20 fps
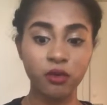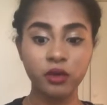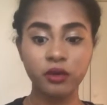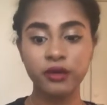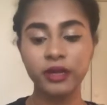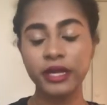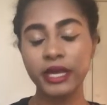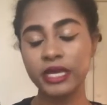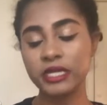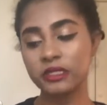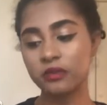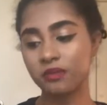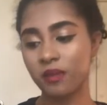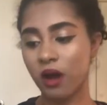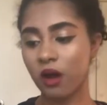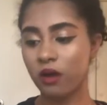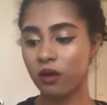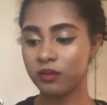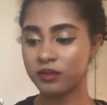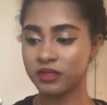ordering his
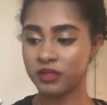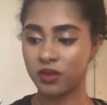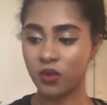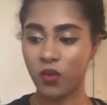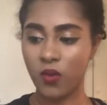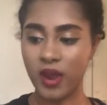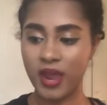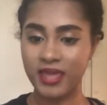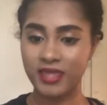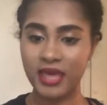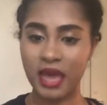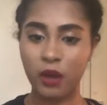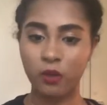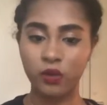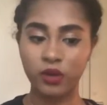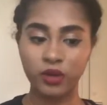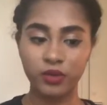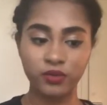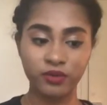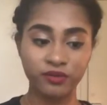poems in a way
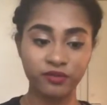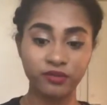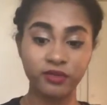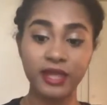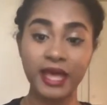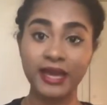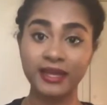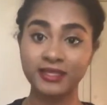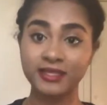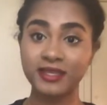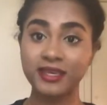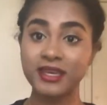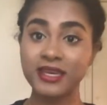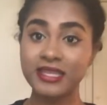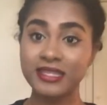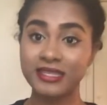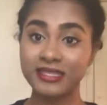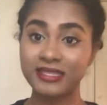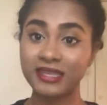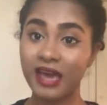that would reflect
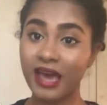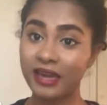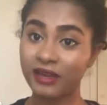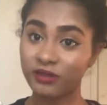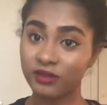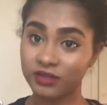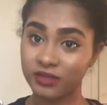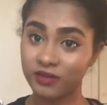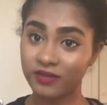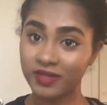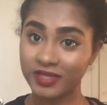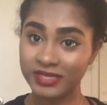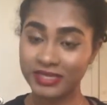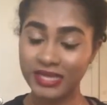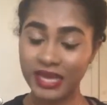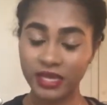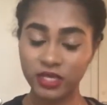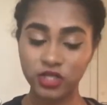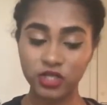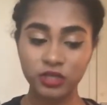the titles of the
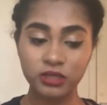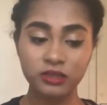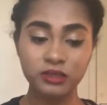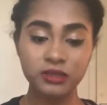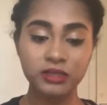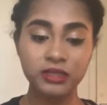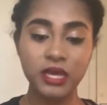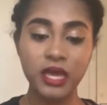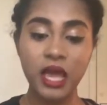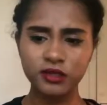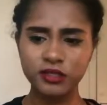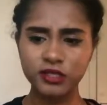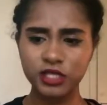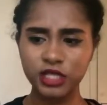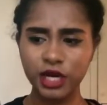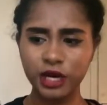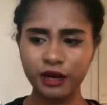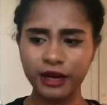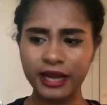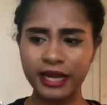sections. The
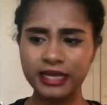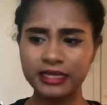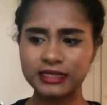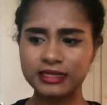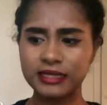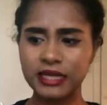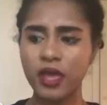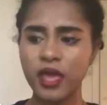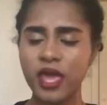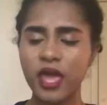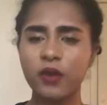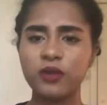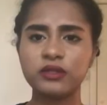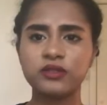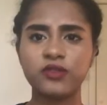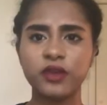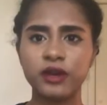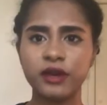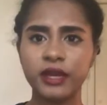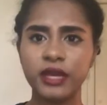stirrings, it
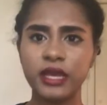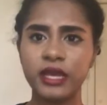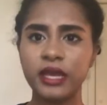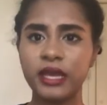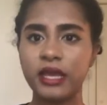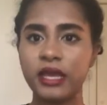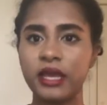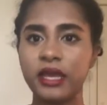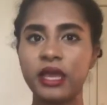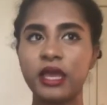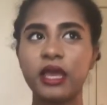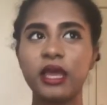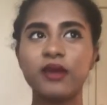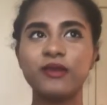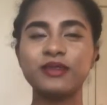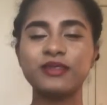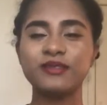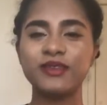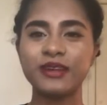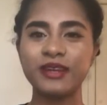was very
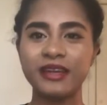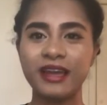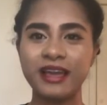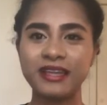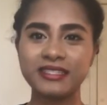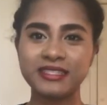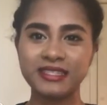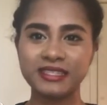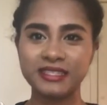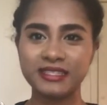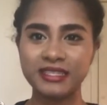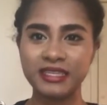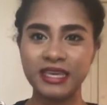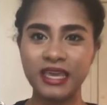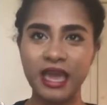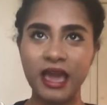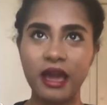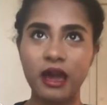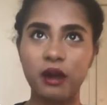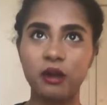nice to
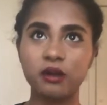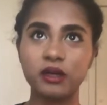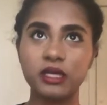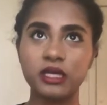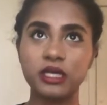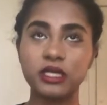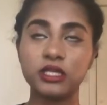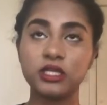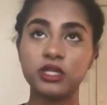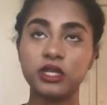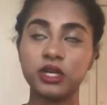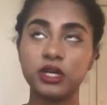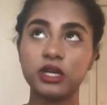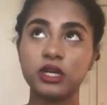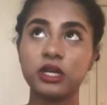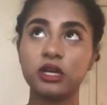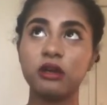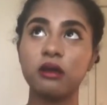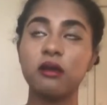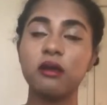see how he
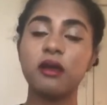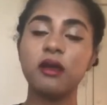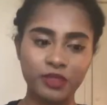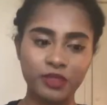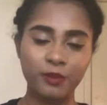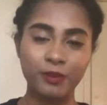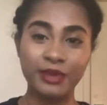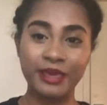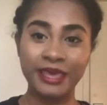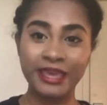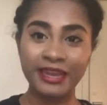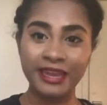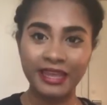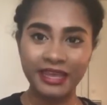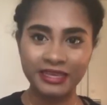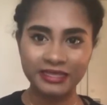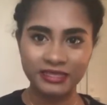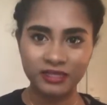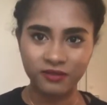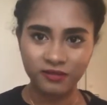took the
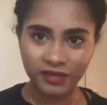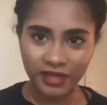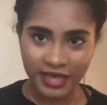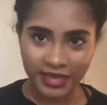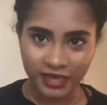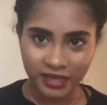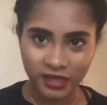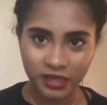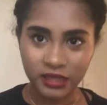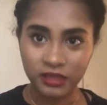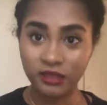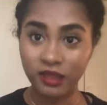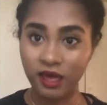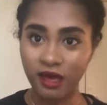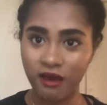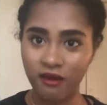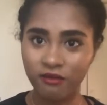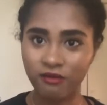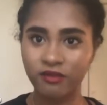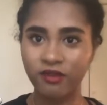beginnings of like
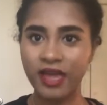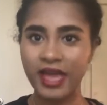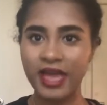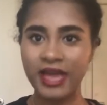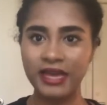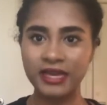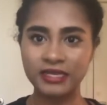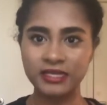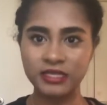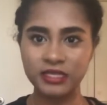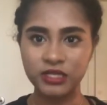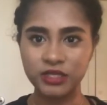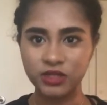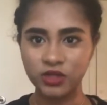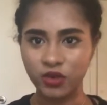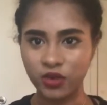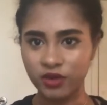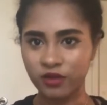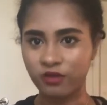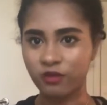love, and he
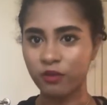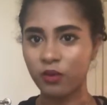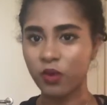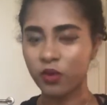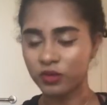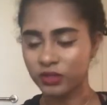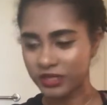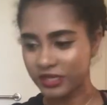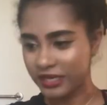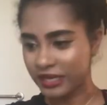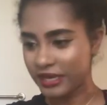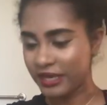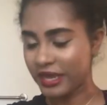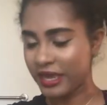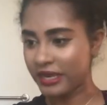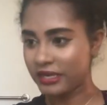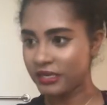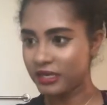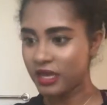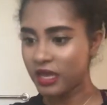sort of molded
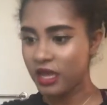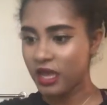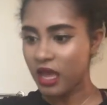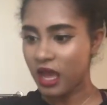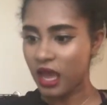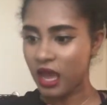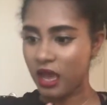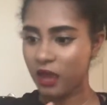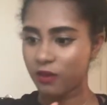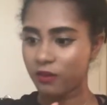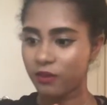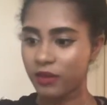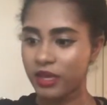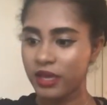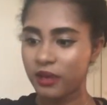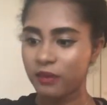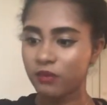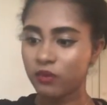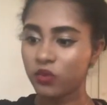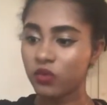it and
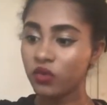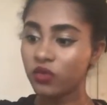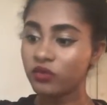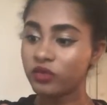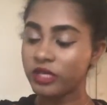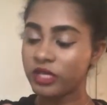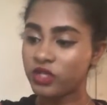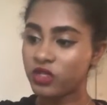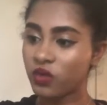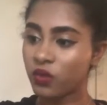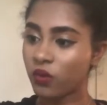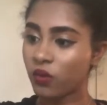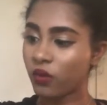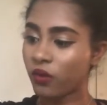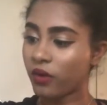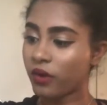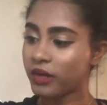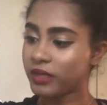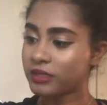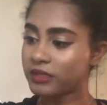moved it
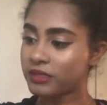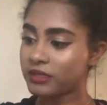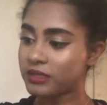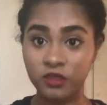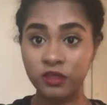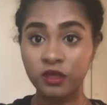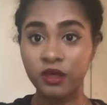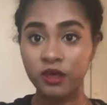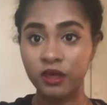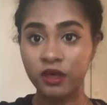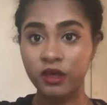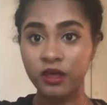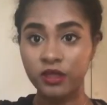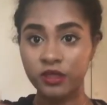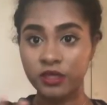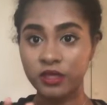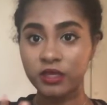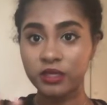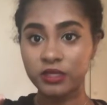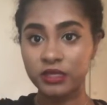towards
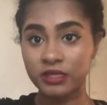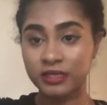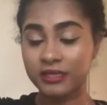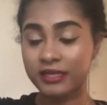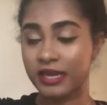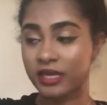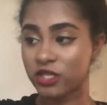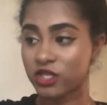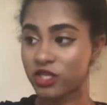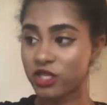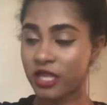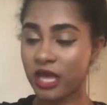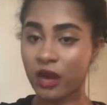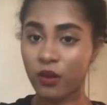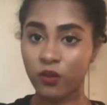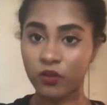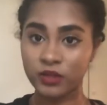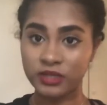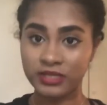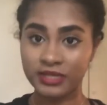the section
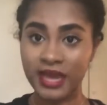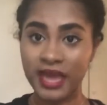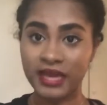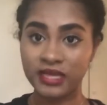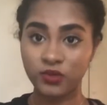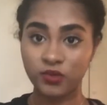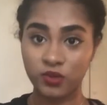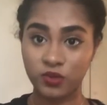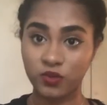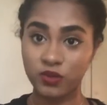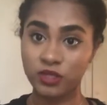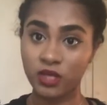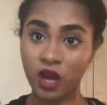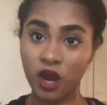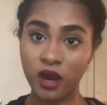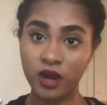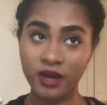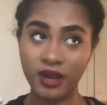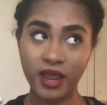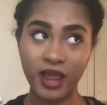that was next, which was
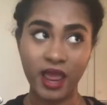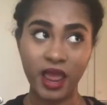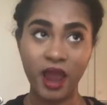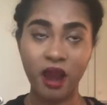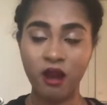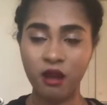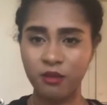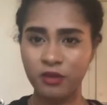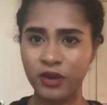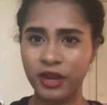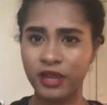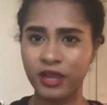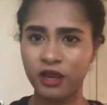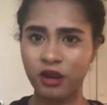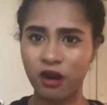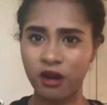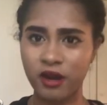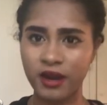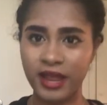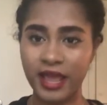heartbreak
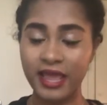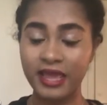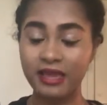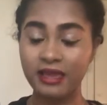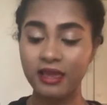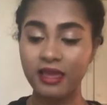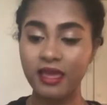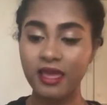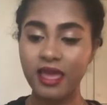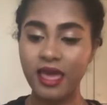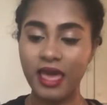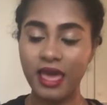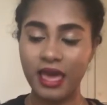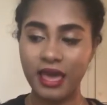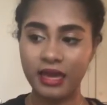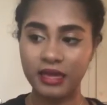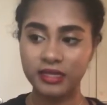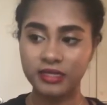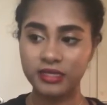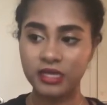and heartache.
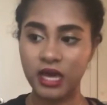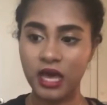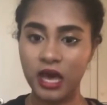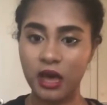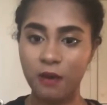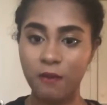And